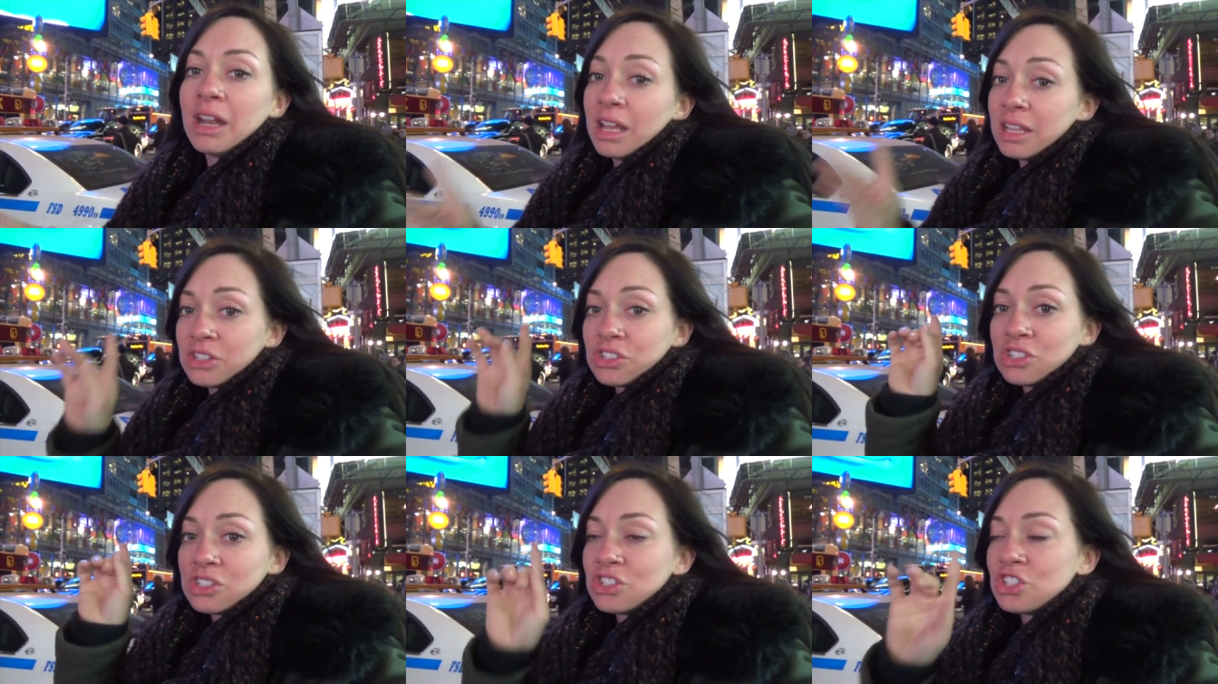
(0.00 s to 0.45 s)

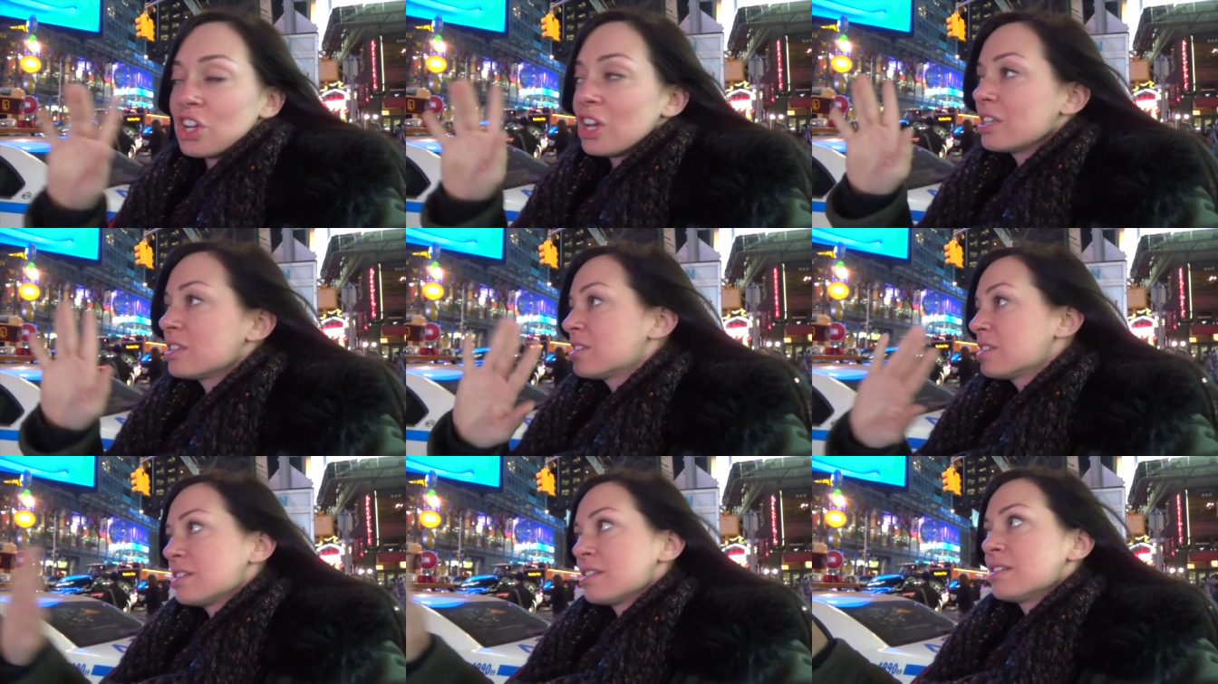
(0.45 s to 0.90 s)
It's
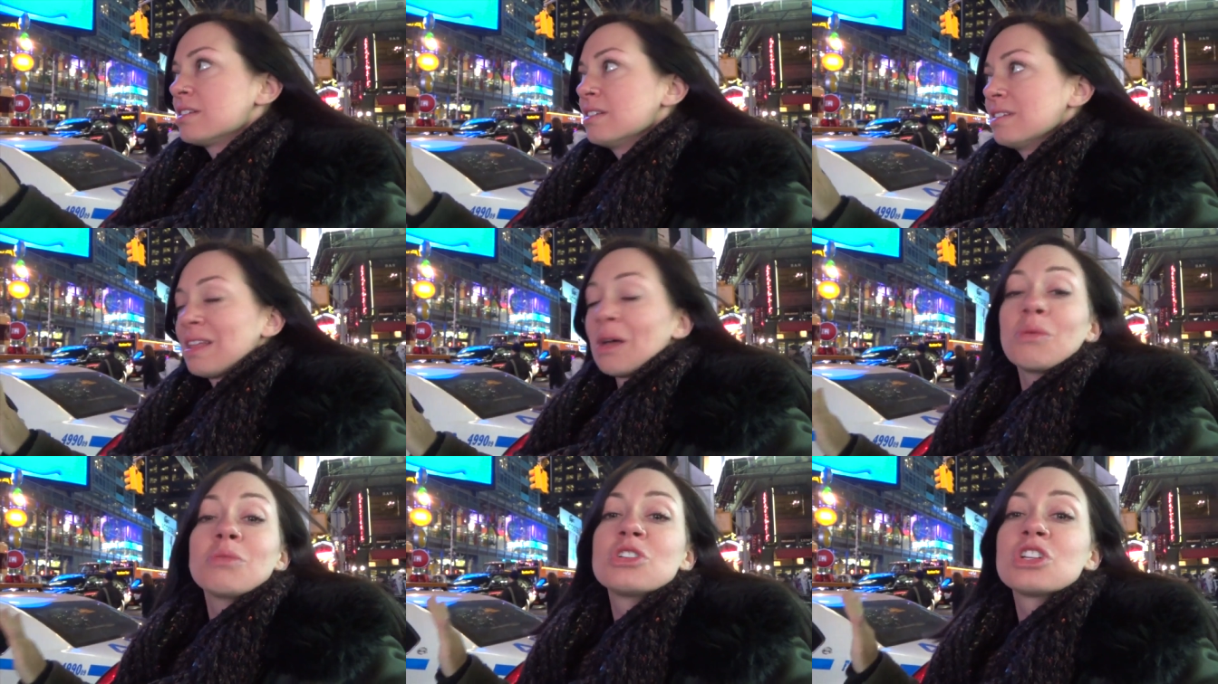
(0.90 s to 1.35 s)
just,
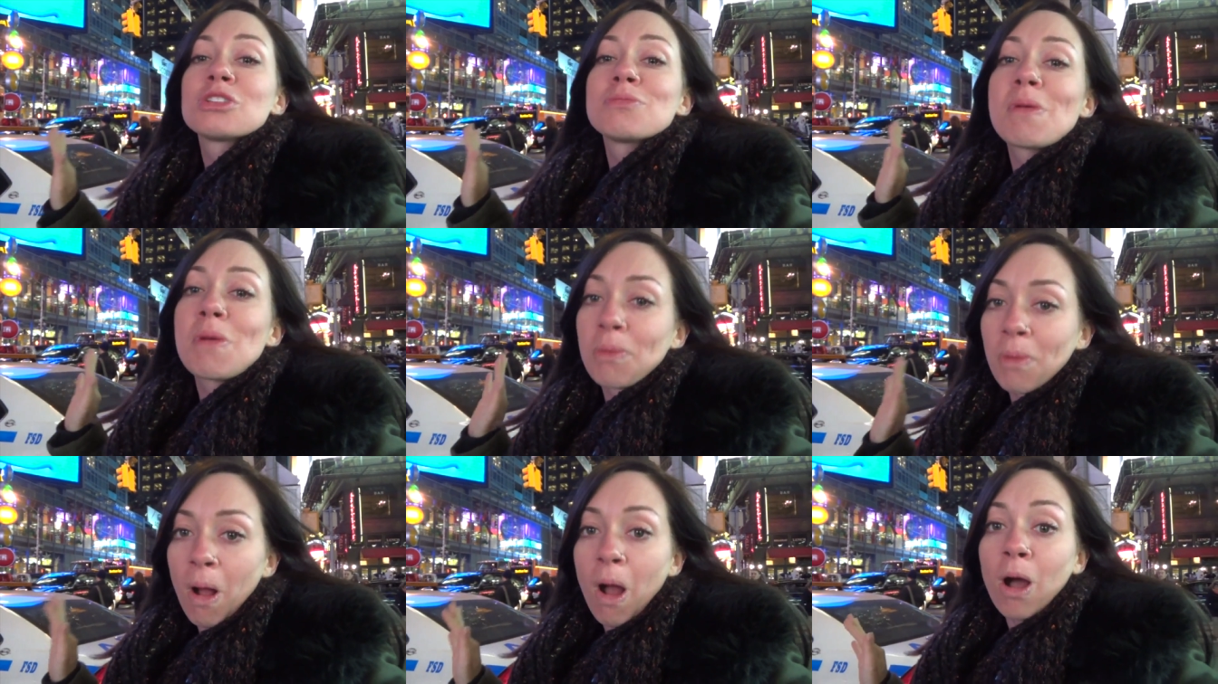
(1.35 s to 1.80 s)
that would just
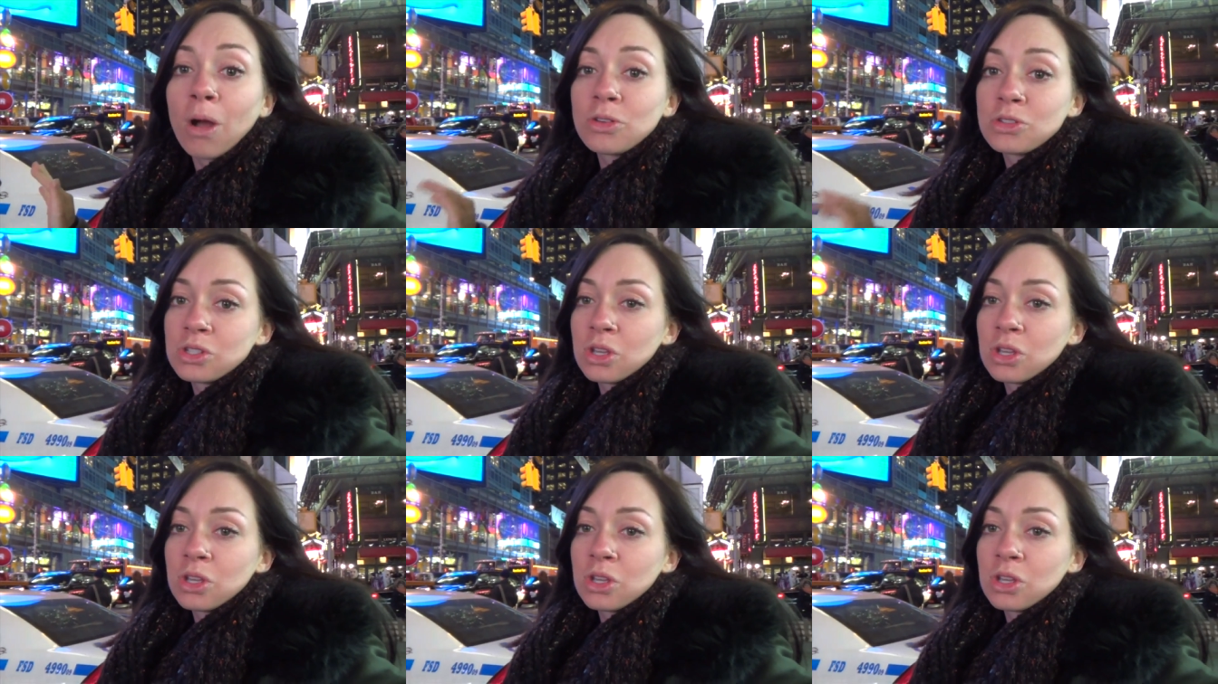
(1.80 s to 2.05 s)
be wrong.